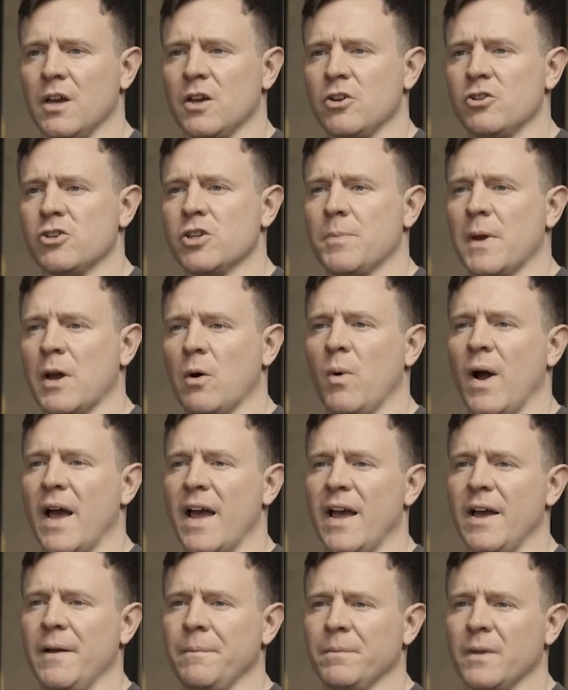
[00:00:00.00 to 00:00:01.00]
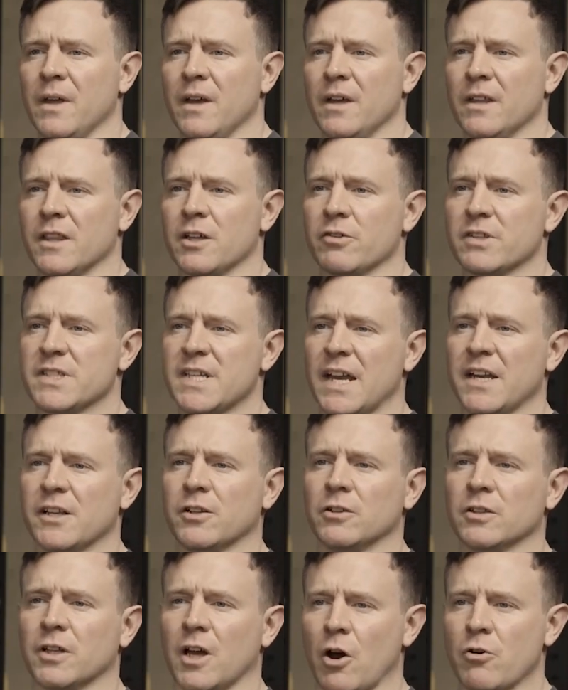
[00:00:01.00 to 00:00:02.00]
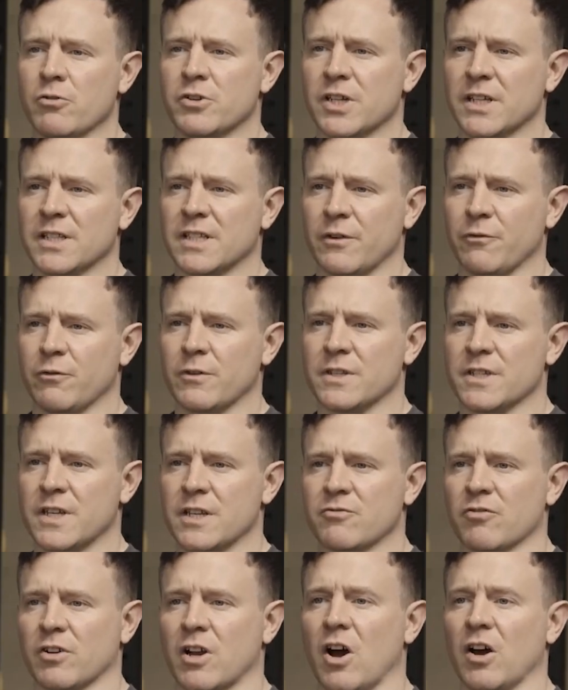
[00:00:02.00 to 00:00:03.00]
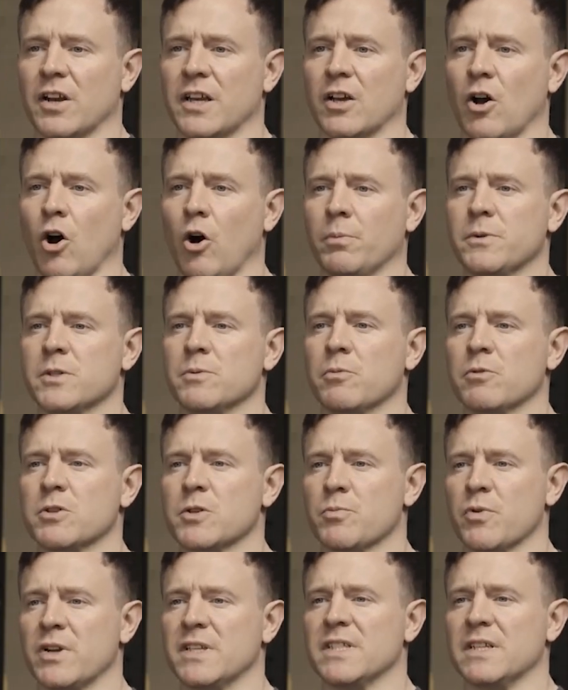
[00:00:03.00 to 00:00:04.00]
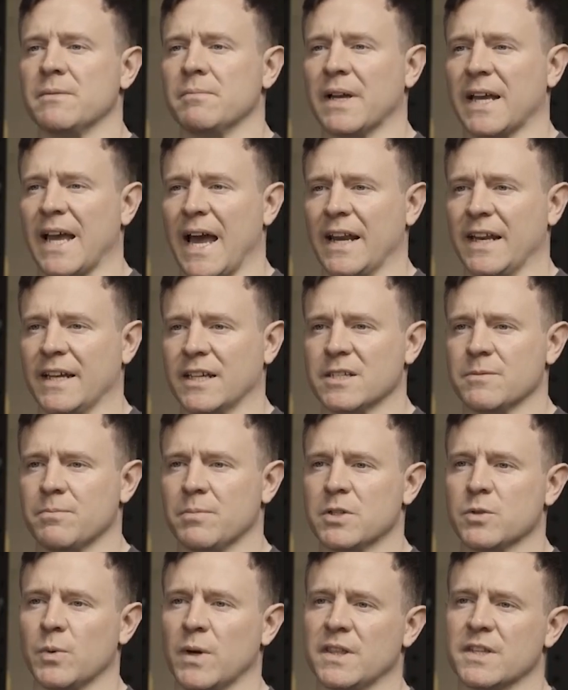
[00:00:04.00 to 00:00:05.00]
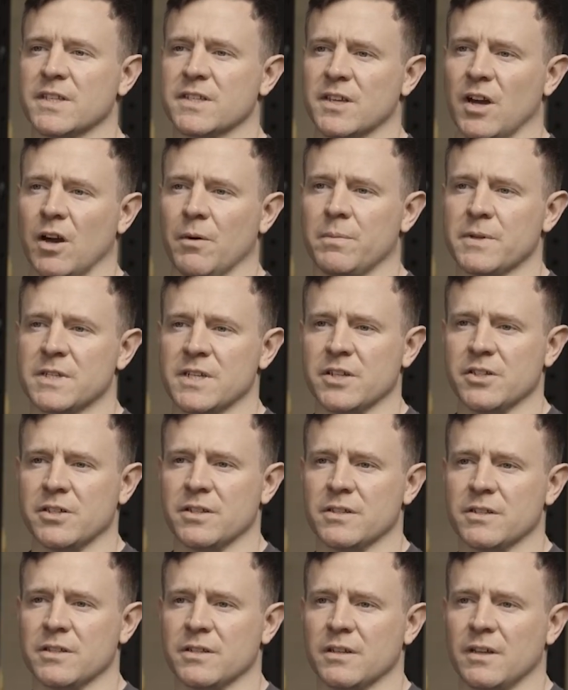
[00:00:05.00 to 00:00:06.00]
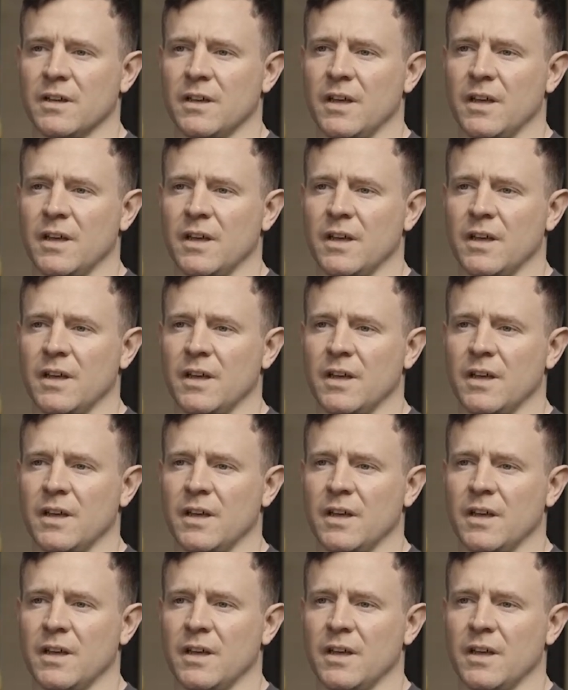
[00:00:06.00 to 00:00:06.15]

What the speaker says: You should be aware there are technical coaching differences regarding optimal sprinting mechanics between the start positions,